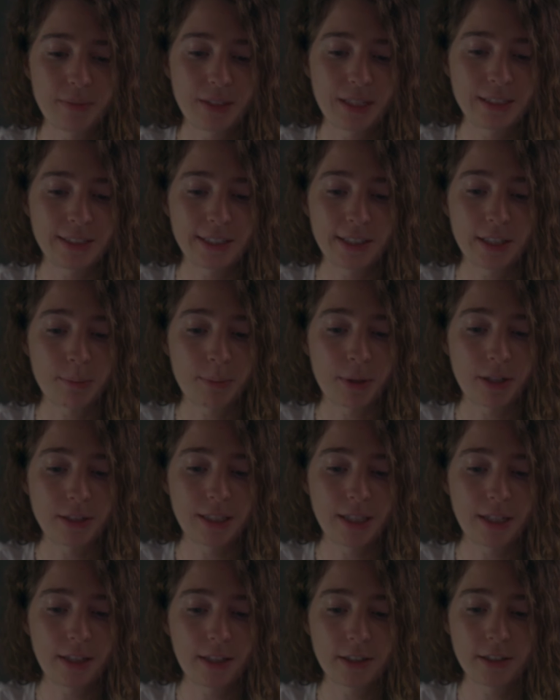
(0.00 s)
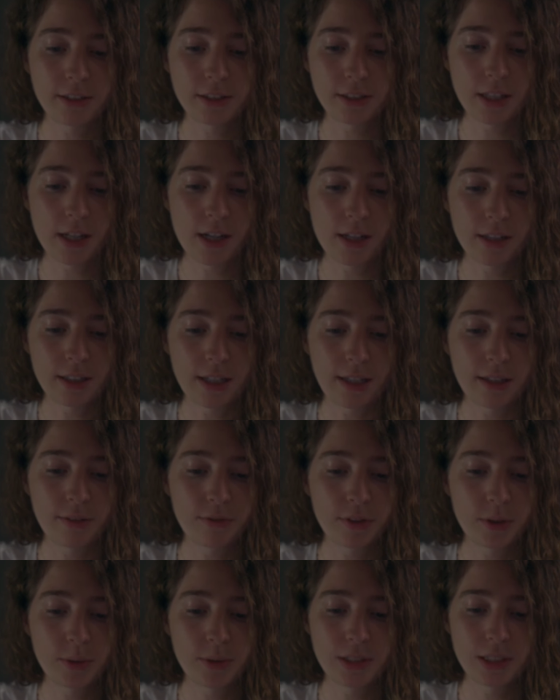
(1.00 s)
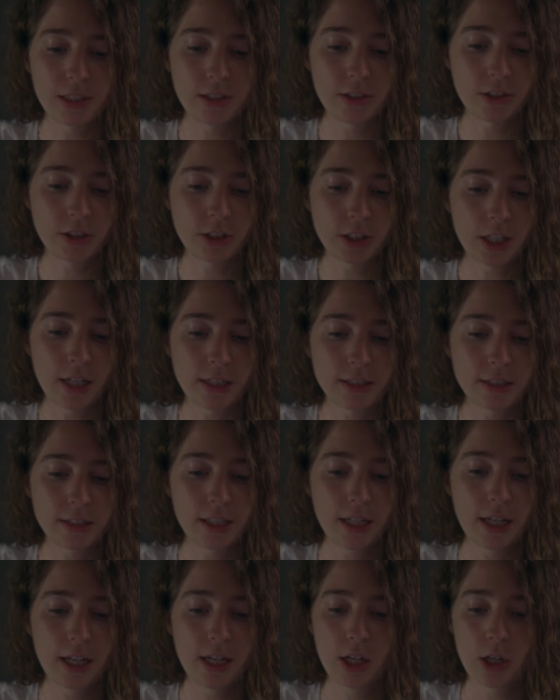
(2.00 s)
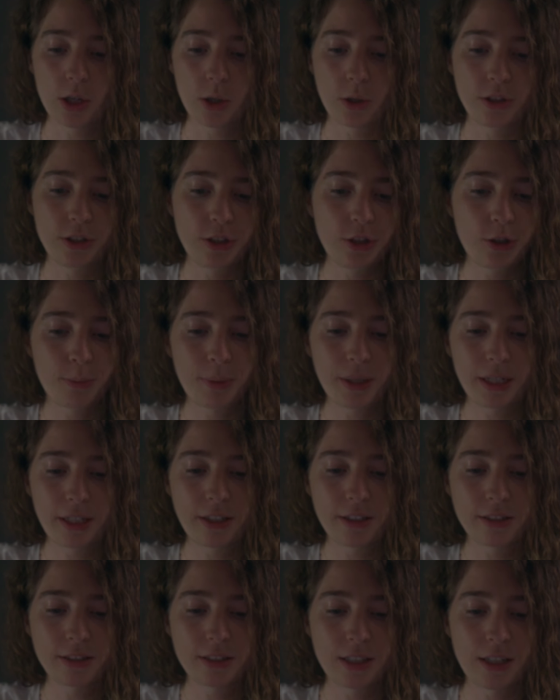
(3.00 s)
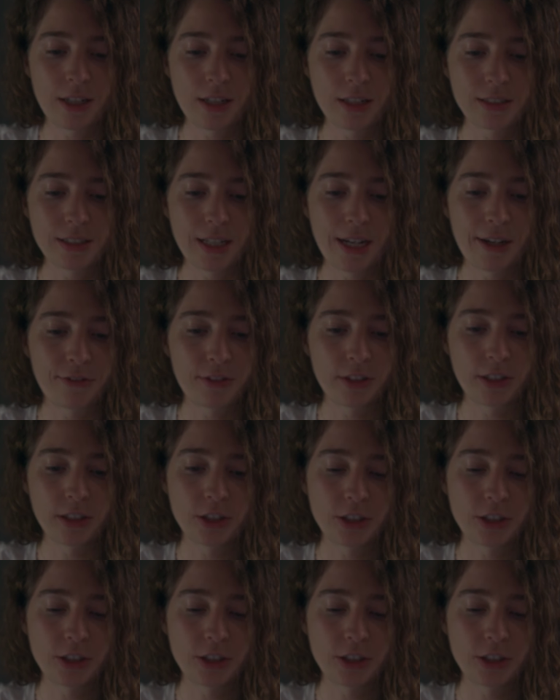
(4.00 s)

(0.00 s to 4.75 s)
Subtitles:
Is there a particular song that influences your shots? Or do you pick your songs after a